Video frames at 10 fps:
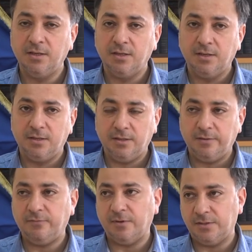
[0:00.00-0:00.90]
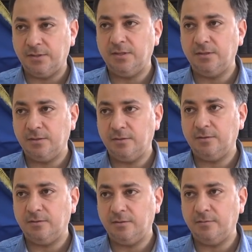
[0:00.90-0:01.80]
being presented as the
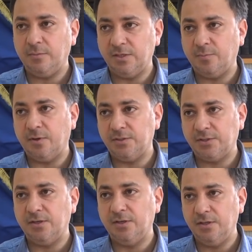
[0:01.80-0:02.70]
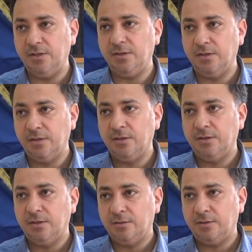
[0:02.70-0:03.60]
graves of Azerbaijanis buried there
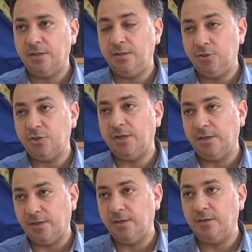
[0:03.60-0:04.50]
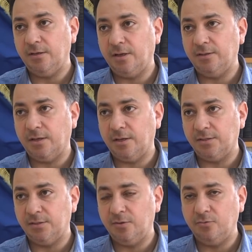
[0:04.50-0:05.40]
30 years ago. However, the
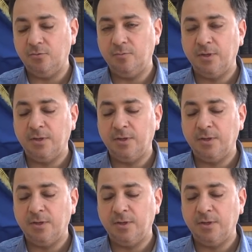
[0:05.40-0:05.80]
presented